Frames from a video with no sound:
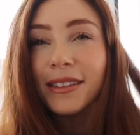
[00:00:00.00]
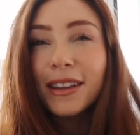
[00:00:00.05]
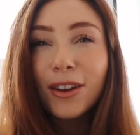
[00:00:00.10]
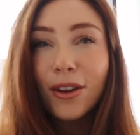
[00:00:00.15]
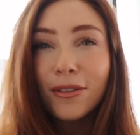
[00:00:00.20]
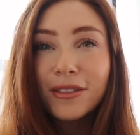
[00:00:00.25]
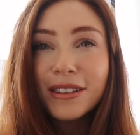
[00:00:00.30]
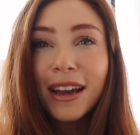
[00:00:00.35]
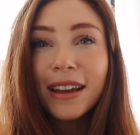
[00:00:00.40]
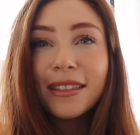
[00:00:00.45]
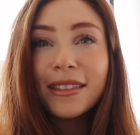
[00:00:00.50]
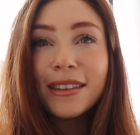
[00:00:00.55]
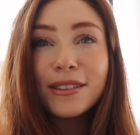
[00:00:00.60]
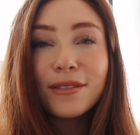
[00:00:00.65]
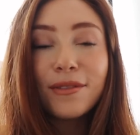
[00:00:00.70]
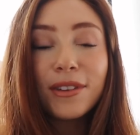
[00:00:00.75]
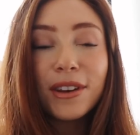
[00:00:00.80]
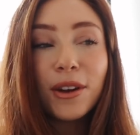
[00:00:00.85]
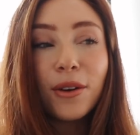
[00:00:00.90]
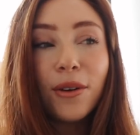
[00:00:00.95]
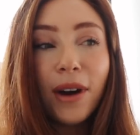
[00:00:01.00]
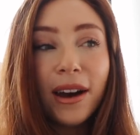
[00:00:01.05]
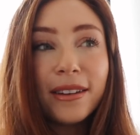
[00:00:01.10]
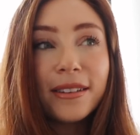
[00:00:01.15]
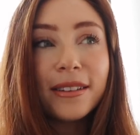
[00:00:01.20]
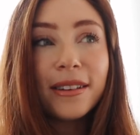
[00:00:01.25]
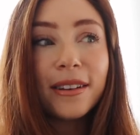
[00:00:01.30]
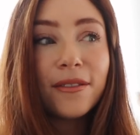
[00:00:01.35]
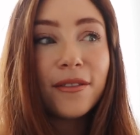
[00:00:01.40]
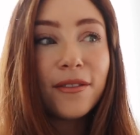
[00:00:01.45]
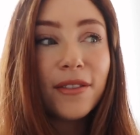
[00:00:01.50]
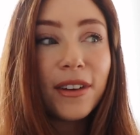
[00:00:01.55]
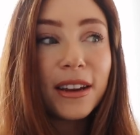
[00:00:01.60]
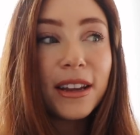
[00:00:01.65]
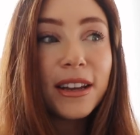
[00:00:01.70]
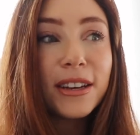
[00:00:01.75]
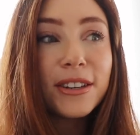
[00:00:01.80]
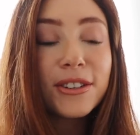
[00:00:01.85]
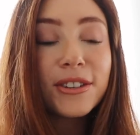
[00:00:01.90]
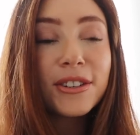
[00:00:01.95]
I'd love to get this video edited and
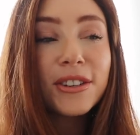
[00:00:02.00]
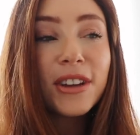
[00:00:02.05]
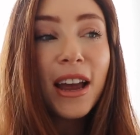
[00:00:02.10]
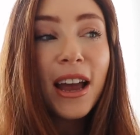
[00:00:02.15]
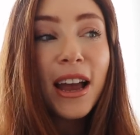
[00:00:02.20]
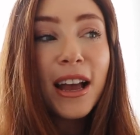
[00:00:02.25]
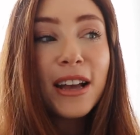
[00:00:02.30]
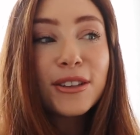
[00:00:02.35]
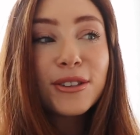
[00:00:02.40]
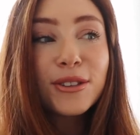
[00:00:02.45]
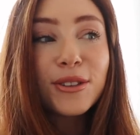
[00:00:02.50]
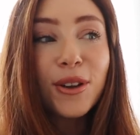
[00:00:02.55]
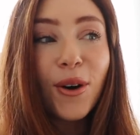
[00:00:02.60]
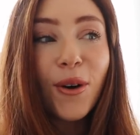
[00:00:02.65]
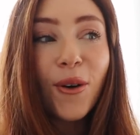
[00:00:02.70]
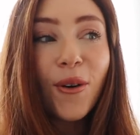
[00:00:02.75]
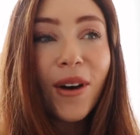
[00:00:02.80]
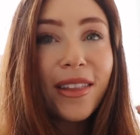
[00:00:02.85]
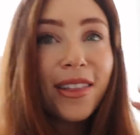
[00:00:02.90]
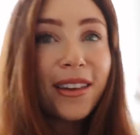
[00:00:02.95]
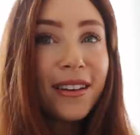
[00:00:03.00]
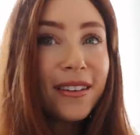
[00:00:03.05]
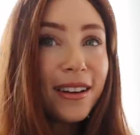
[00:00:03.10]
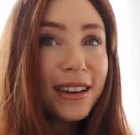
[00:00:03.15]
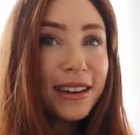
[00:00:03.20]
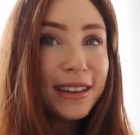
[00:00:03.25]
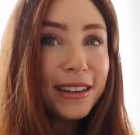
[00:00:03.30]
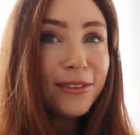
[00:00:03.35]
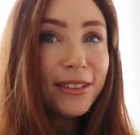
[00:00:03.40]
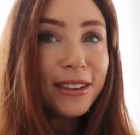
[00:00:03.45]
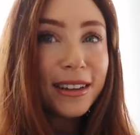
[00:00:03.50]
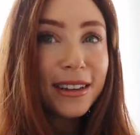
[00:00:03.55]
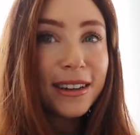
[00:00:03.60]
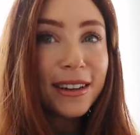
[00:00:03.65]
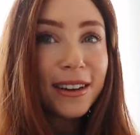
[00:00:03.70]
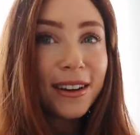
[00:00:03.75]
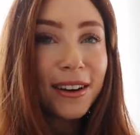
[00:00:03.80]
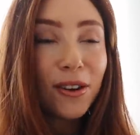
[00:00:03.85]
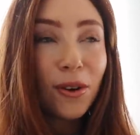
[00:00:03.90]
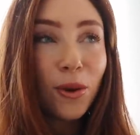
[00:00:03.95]
finished. So I think I'll leave it
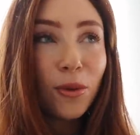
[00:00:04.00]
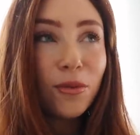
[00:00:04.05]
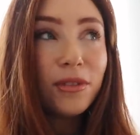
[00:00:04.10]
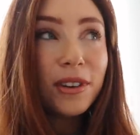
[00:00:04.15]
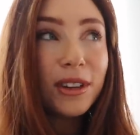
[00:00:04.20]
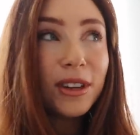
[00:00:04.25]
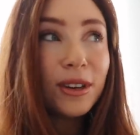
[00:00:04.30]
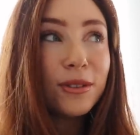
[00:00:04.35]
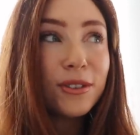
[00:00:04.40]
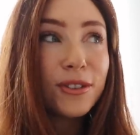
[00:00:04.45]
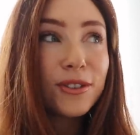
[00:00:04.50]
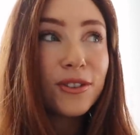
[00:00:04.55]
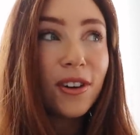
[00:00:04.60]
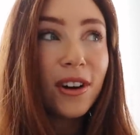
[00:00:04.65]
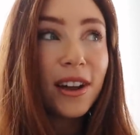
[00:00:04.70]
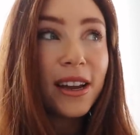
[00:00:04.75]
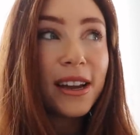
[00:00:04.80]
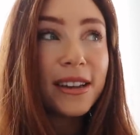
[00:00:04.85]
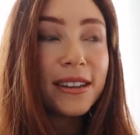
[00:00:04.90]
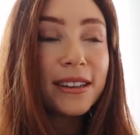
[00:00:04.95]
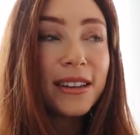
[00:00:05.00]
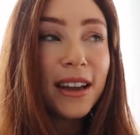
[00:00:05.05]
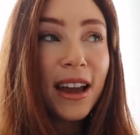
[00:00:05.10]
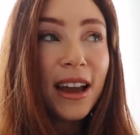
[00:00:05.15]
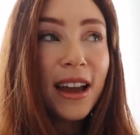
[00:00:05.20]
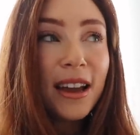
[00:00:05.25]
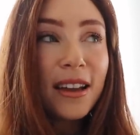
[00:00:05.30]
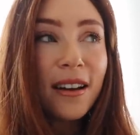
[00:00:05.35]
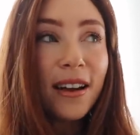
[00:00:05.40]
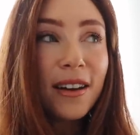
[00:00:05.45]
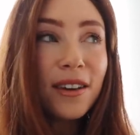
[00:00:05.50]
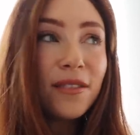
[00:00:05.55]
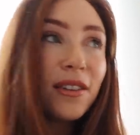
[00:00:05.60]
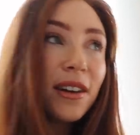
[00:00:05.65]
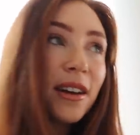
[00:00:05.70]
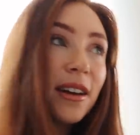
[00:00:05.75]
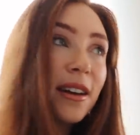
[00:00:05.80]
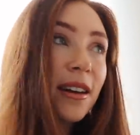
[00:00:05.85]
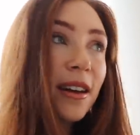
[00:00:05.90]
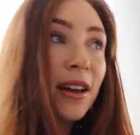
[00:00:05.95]
here. Hopefully you enjoyed kind of
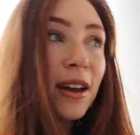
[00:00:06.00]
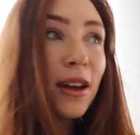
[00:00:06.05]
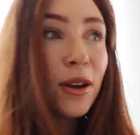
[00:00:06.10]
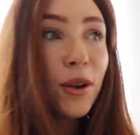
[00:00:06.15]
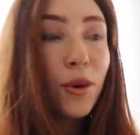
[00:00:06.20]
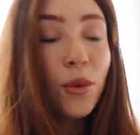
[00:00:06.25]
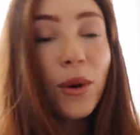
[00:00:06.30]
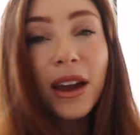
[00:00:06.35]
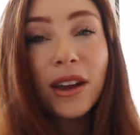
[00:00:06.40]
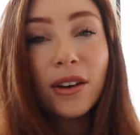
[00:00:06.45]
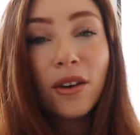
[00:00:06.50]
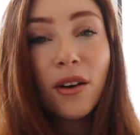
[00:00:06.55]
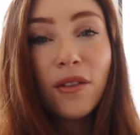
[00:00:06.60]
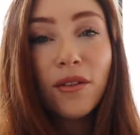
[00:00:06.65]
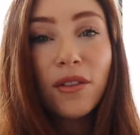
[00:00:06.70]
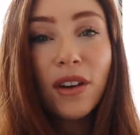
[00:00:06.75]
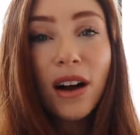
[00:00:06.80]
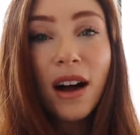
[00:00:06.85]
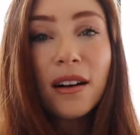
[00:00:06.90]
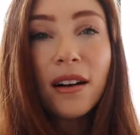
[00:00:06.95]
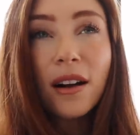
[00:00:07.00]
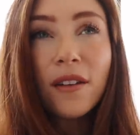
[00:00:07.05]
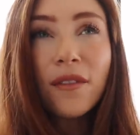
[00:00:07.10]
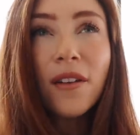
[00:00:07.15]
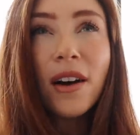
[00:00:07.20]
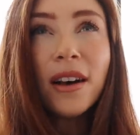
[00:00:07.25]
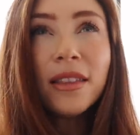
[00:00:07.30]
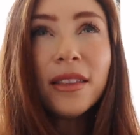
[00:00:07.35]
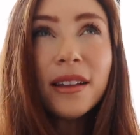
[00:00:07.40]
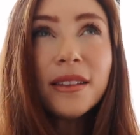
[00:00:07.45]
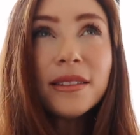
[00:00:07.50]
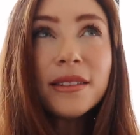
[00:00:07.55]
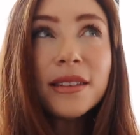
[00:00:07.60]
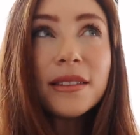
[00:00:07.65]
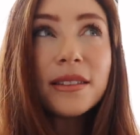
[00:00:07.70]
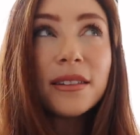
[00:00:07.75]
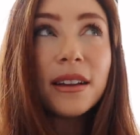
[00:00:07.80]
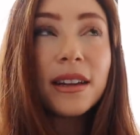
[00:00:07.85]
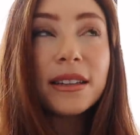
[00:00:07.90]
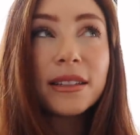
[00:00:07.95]
a quick enough vlog. I find that
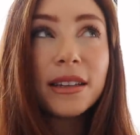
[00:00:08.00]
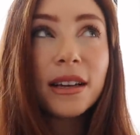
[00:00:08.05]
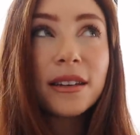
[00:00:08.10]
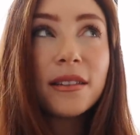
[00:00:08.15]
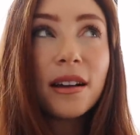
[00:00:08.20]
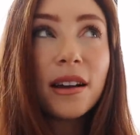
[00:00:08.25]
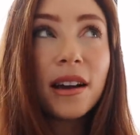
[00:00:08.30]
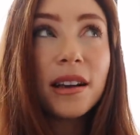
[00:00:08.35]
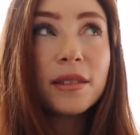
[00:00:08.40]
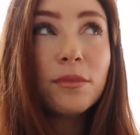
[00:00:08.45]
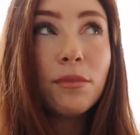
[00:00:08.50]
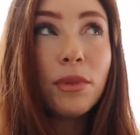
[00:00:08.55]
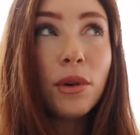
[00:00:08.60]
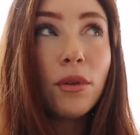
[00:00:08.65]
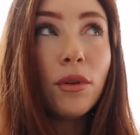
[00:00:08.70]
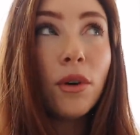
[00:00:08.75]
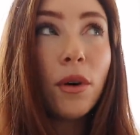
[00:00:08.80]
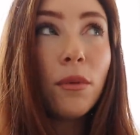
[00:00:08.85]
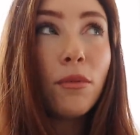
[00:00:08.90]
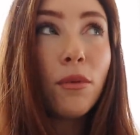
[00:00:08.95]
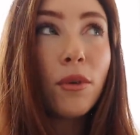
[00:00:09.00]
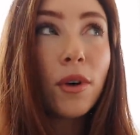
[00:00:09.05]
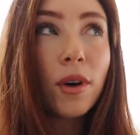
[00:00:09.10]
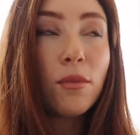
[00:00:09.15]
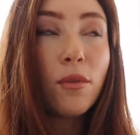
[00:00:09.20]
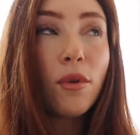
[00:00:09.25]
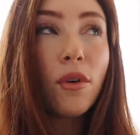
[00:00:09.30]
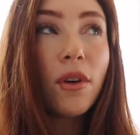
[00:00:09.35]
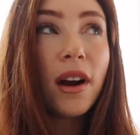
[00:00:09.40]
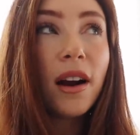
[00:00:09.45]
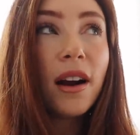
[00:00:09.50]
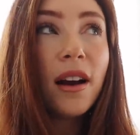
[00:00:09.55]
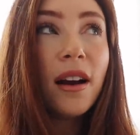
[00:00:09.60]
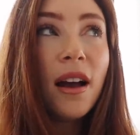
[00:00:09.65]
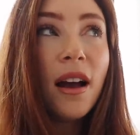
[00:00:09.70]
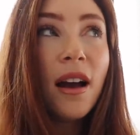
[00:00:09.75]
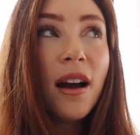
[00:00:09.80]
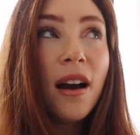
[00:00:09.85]
since like TikTok has blown up more and more,